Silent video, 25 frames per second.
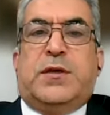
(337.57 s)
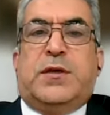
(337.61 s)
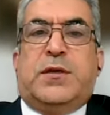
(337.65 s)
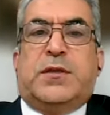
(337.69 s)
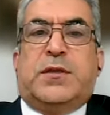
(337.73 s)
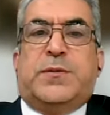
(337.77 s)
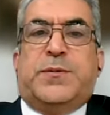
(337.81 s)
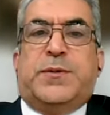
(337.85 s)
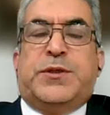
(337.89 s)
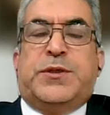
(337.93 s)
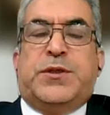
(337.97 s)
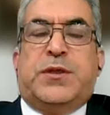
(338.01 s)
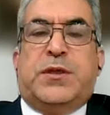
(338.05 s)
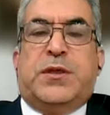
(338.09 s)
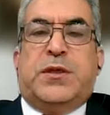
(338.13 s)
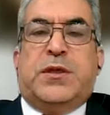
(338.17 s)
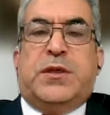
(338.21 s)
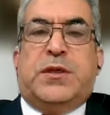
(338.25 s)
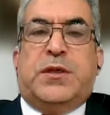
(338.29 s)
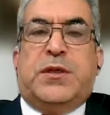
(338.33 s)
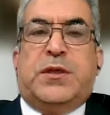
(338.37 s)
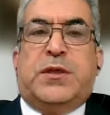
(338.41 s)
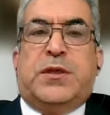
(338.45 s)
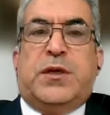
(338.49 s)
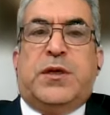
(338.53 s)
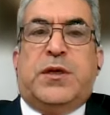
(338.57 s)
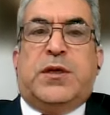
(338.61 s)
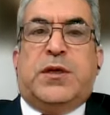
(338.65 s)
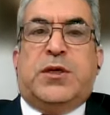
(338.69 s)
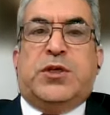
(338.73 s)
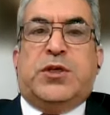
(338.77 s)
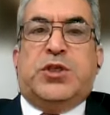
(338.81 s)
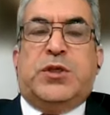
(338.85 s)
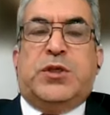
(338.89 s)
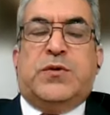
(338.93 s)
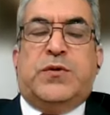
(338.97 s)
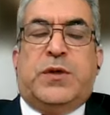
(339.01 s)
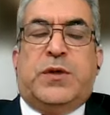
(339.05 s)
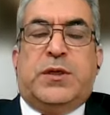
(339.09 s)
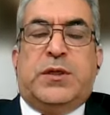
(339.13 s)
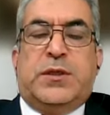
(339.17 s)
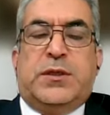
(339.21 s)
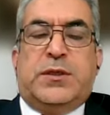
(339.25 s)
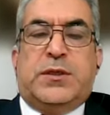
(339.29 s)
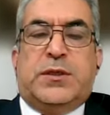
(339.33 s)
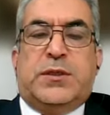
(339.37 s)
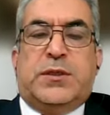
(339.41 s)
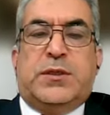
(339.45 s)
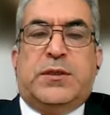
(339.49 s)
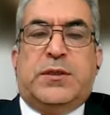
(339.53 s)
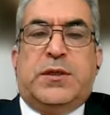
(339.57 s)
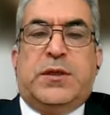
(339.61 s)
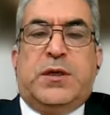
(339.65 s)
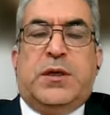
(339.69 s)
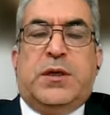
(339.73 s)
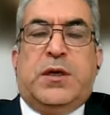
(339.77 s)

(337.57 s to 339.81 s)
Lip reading: especially in the direction wise,